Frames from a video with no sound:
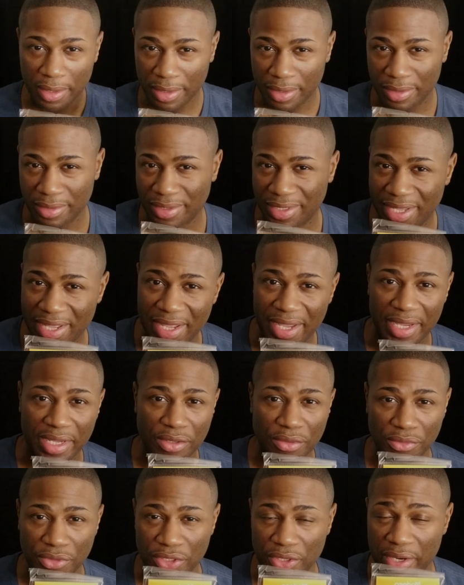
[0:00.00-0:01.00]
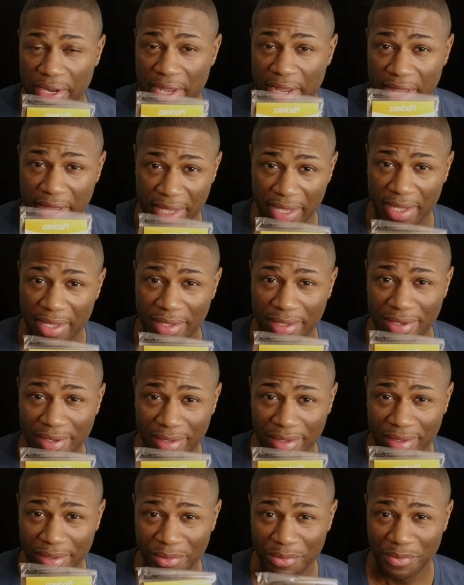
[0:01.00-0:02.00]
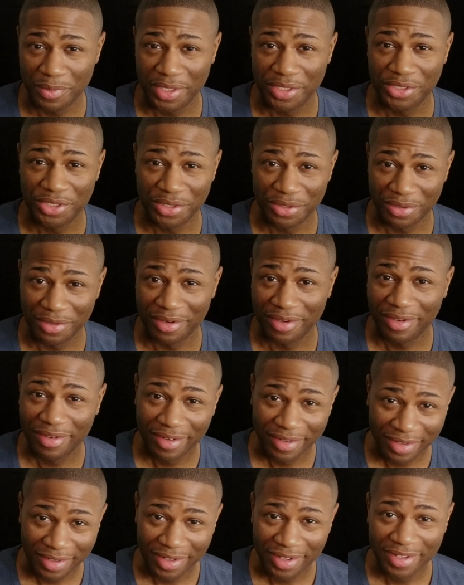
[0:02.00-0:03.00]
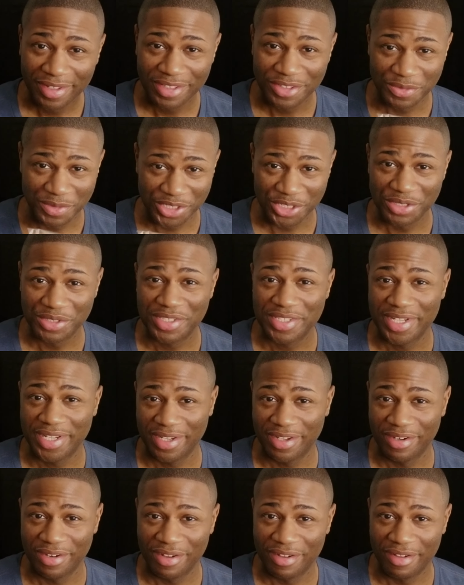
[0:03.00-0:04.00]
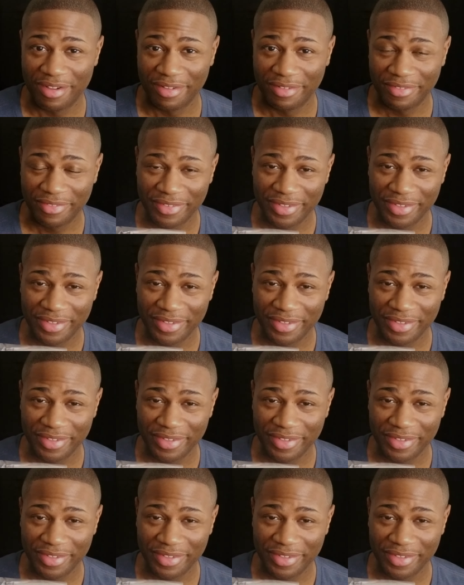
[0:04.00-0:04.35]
line on your head when you take it off.